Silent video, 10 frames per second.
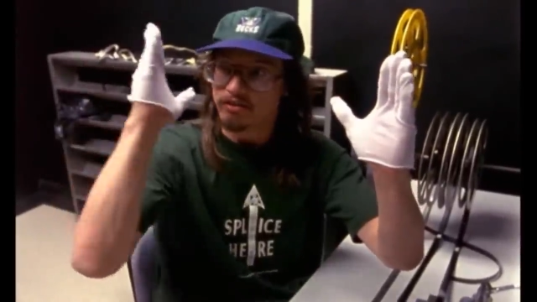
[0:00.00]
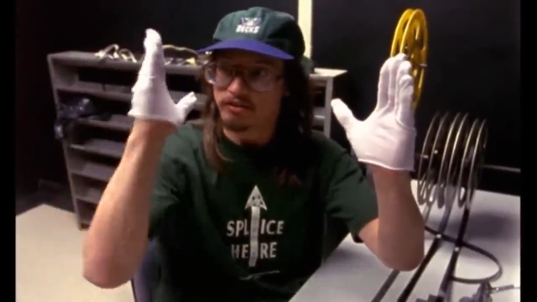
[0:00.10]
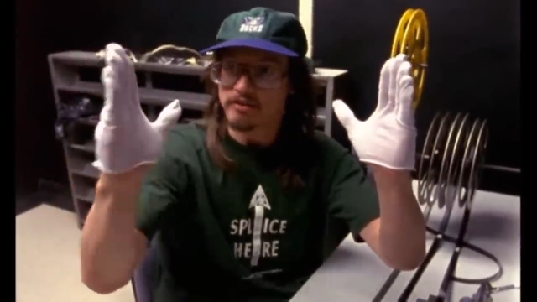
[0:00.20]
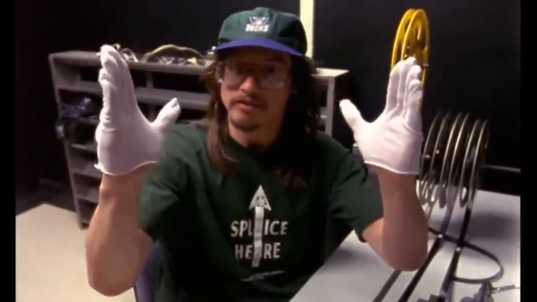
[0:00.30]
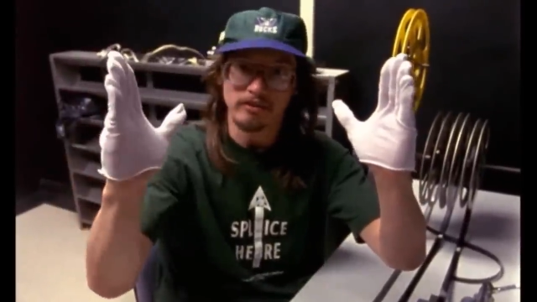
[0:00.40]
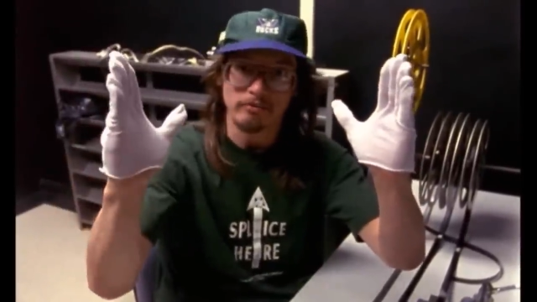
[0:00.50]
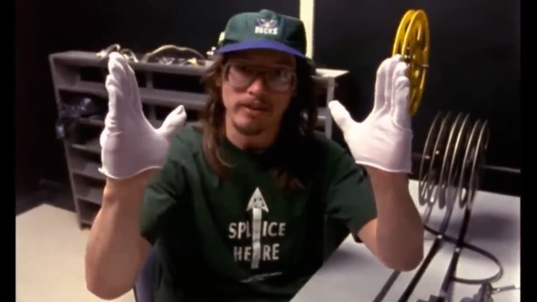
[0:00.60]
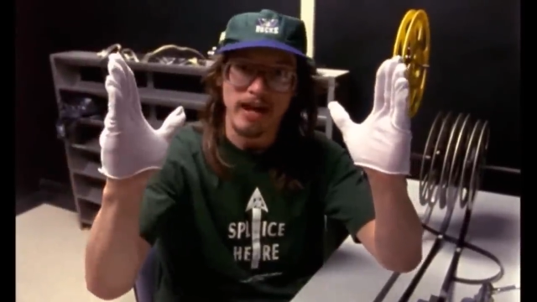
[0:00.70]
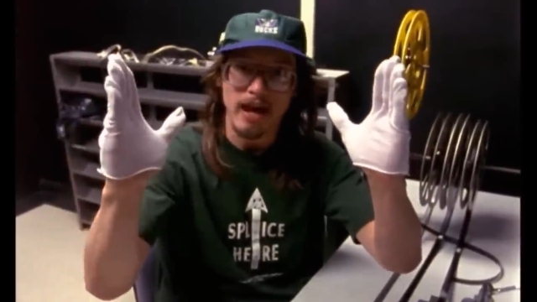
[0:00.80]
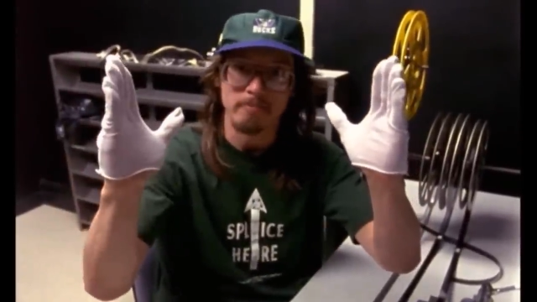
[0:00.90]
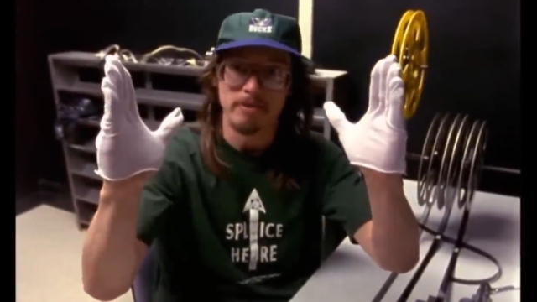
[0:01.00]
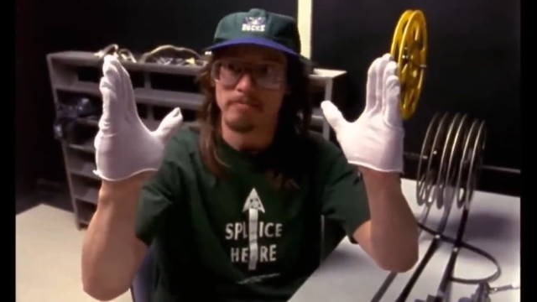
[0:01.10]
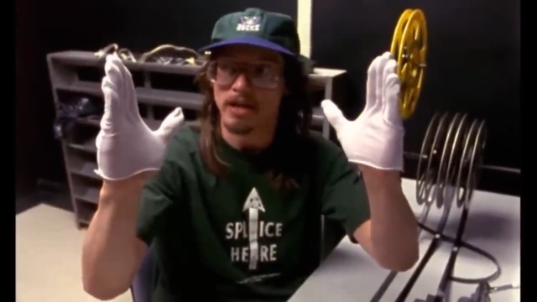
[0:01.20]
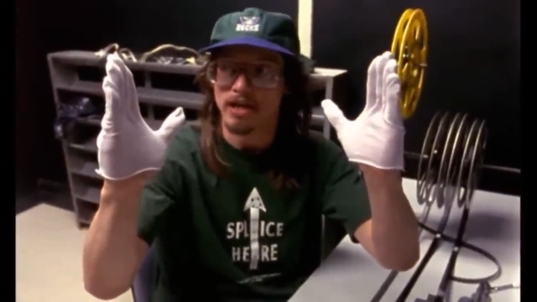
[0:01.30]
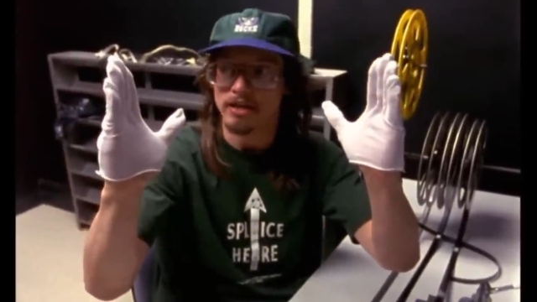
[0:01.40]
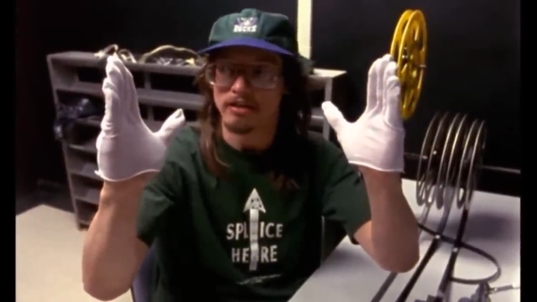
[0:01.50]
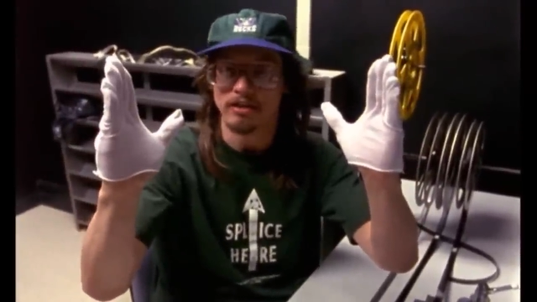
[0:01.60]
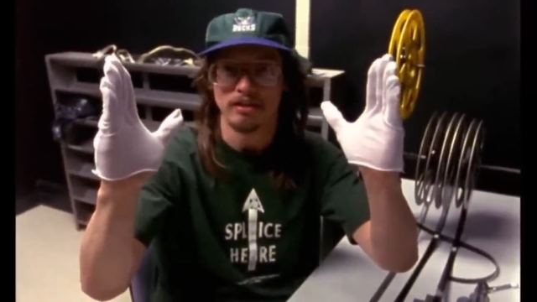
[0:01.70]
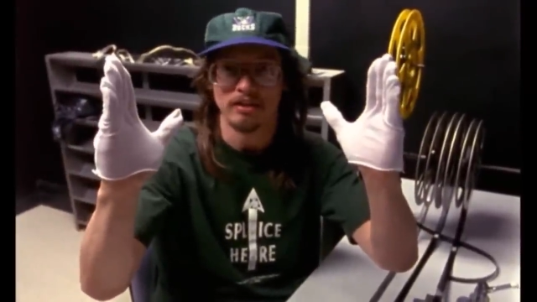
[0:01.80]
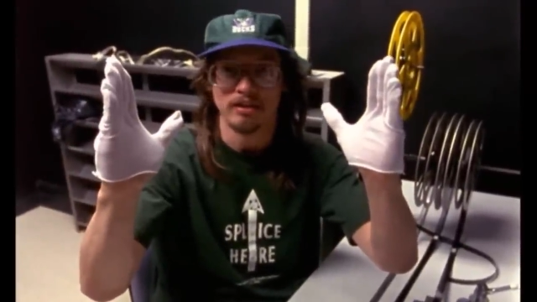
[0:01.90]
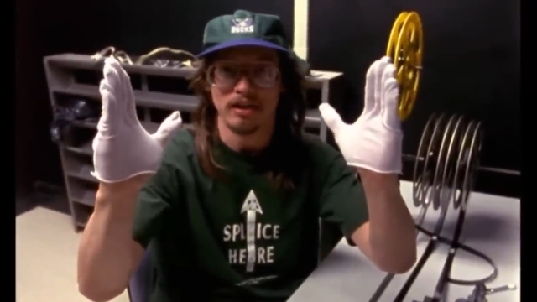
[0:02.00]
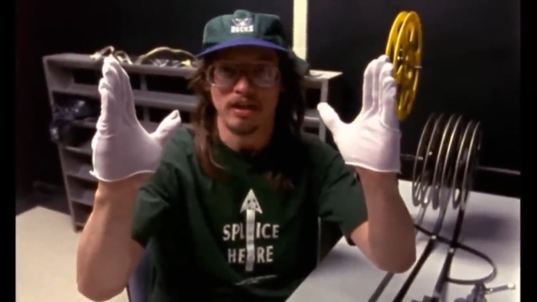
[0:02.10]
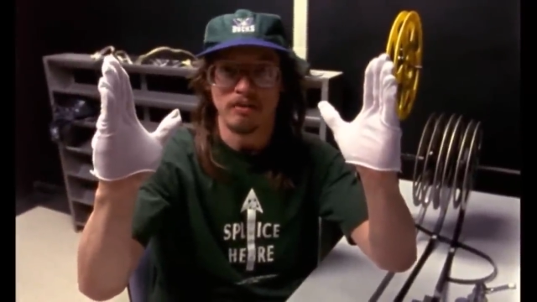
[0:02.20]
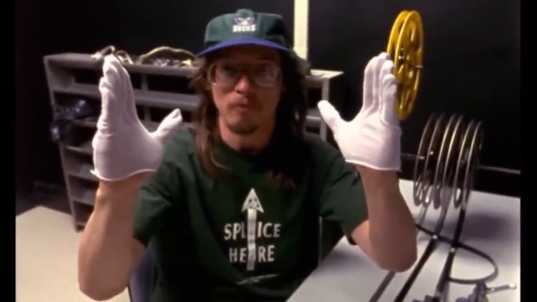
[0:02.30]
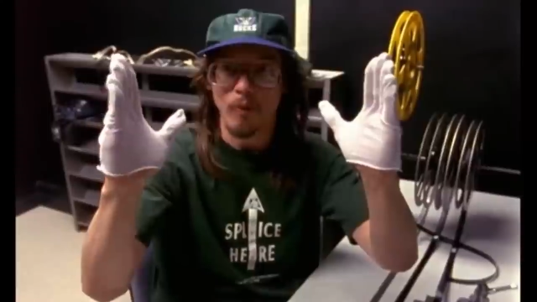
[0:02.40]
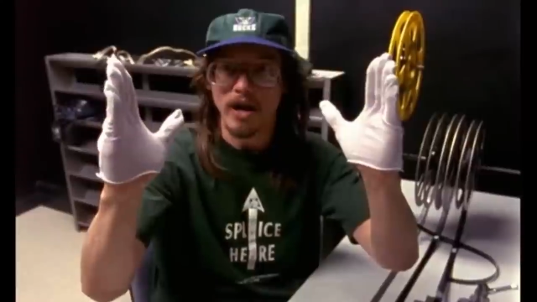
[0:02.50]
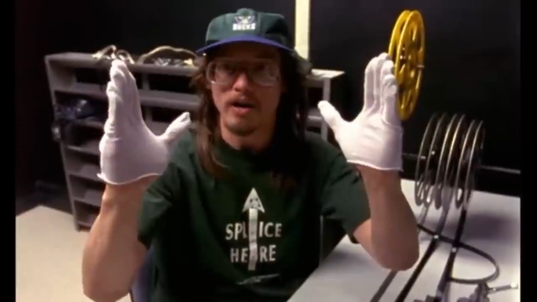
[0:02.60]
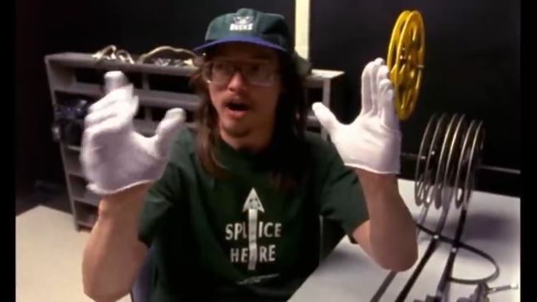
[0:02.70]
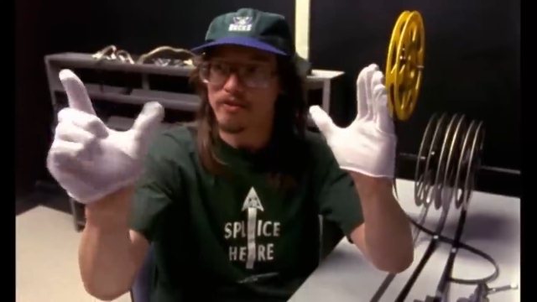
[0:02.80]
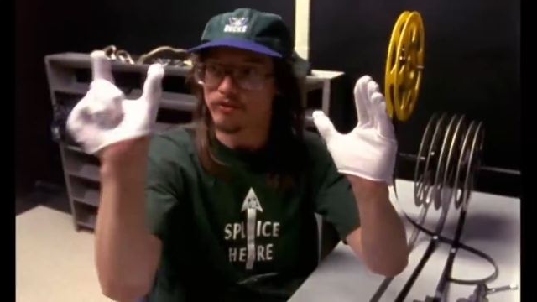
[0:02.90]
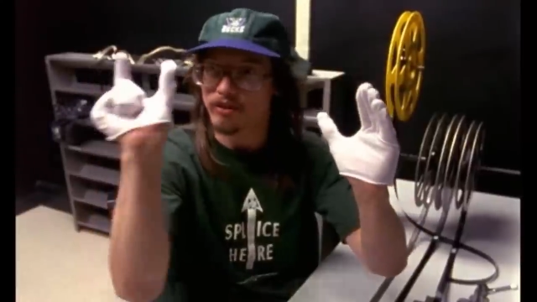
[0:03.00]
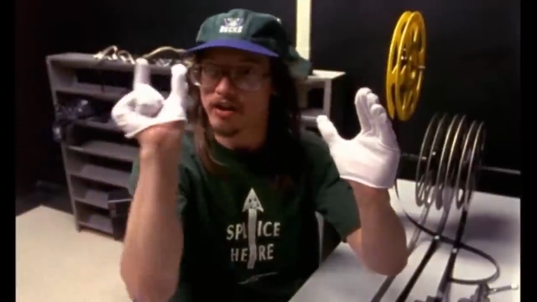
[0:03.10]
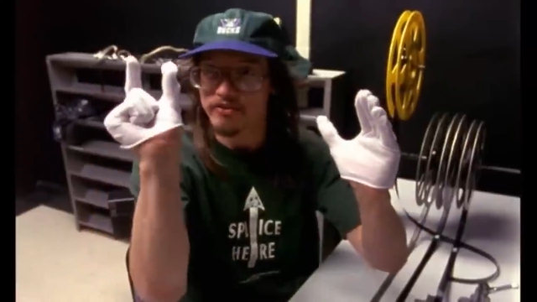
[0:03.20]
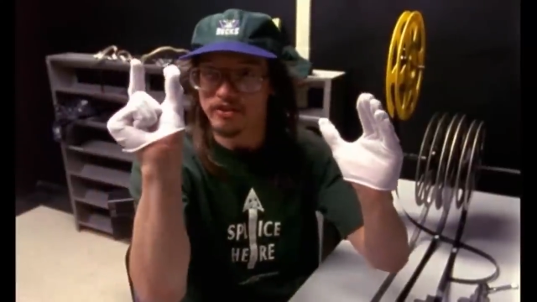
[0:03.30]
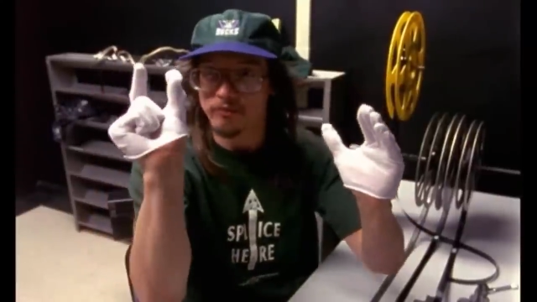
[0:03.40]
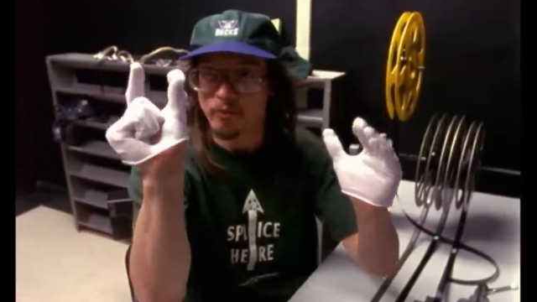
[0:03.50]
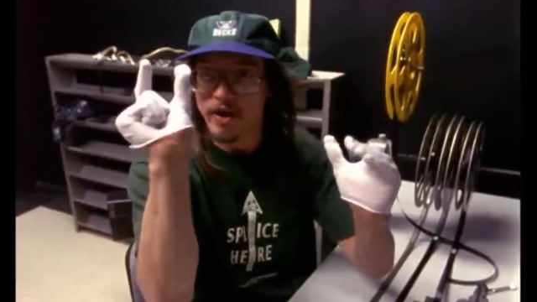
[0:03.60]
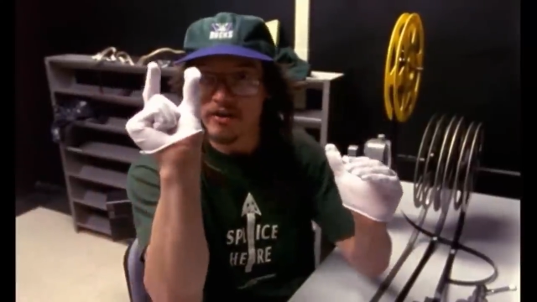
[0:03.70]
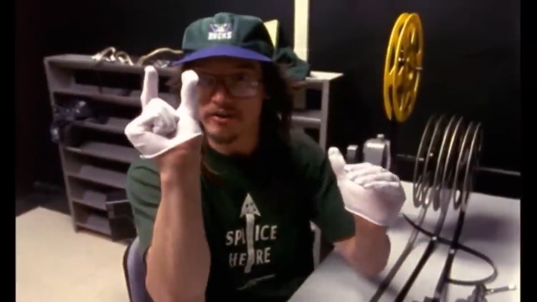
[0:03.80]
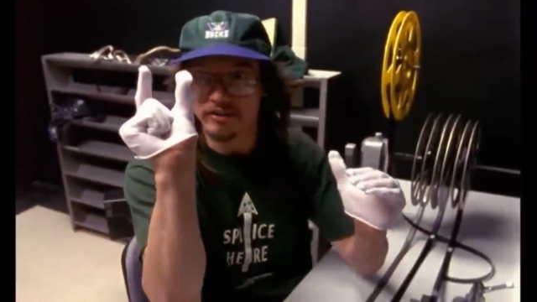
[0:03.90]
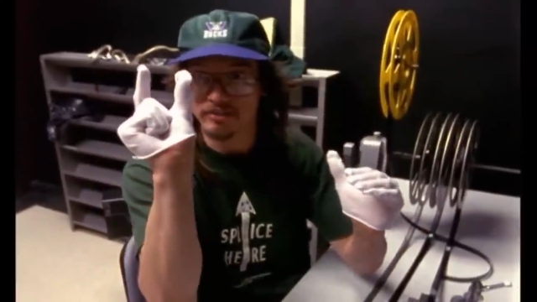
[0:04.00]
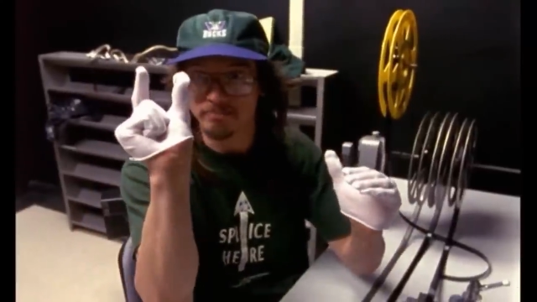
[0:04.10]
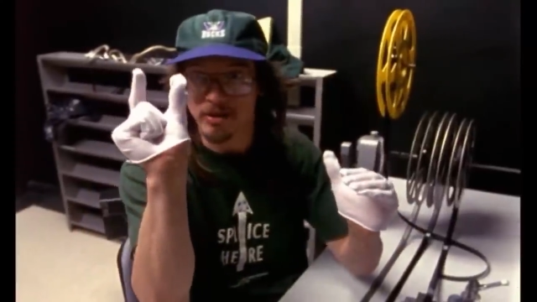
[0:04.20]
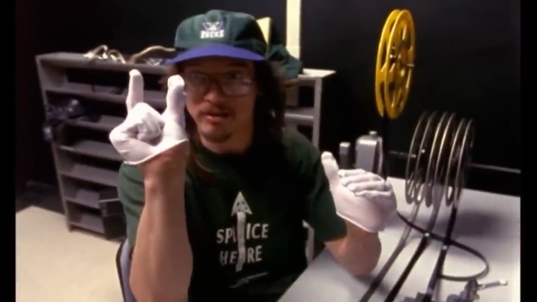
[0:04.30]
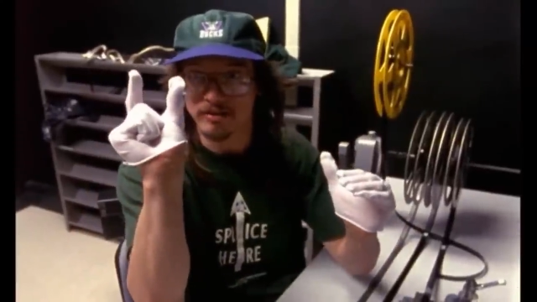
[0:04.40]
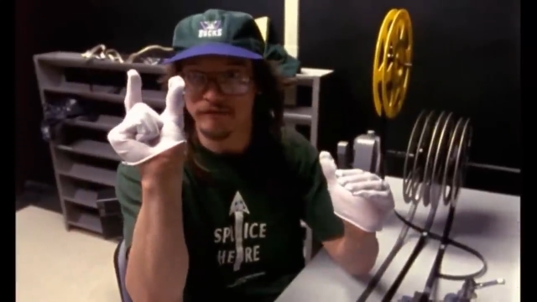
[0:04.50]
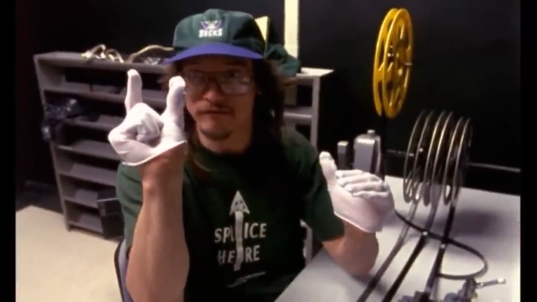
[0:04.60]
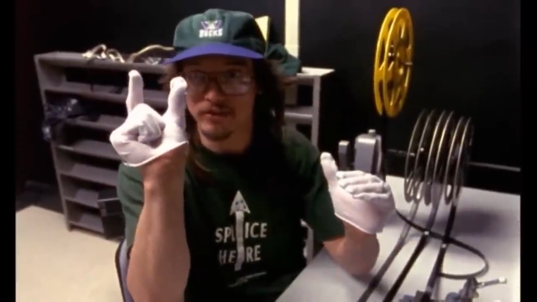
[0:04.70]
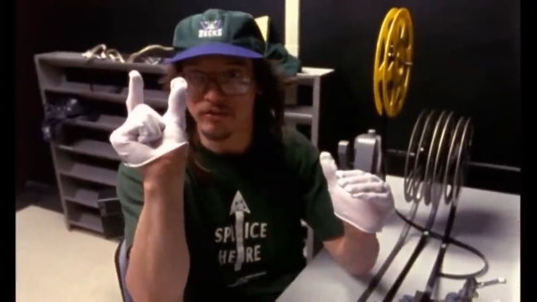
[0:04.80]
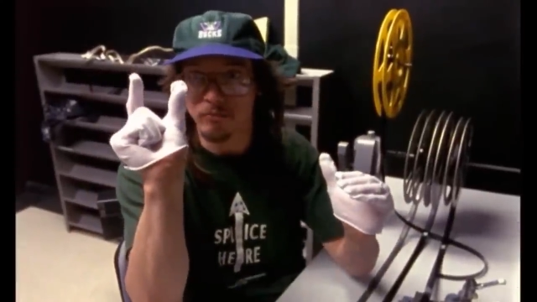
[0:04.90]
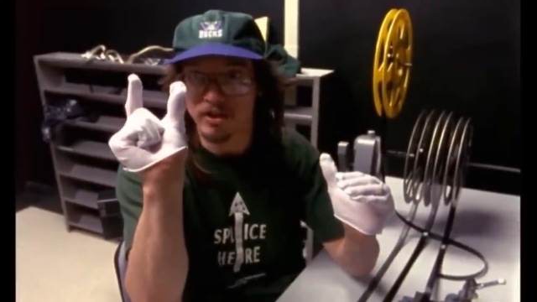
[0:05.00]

This is what happened, man. Where are those other, where is this part of the film?